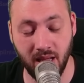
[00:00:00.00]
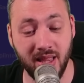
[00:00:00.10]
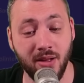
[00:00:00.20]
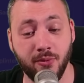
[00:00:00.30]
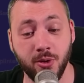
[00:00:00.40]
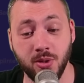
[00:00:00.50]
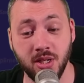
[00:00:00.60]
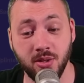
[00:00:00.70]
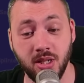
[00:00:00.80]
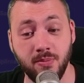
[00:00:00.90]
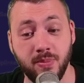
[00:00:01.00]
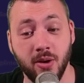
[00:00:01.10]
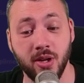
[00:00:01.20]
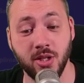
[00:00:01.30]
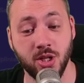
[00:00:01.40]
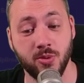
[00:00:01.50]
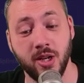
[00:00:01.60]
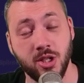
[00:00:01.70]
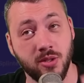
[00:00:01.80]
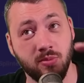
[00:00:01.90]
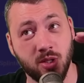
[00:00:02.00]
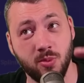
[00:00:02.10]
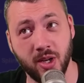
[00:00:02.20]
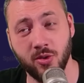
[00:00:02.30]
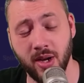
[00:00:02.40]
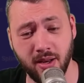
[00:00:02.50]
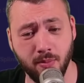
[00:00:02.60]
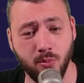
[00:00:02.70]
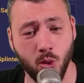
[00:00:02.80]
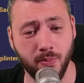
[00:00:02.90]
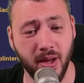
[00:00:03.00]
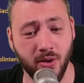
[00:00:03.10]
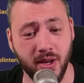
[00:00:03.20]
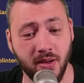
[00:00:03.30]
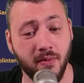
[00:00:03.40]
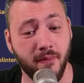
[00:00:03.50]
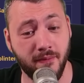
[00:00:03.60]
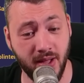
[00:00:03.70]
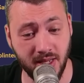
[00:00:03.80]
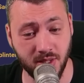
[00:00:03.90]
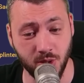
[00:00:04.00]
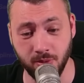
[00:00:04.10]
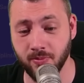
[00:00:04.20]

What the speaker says: And then for utility, barrier generation, so we create more barrier. faster.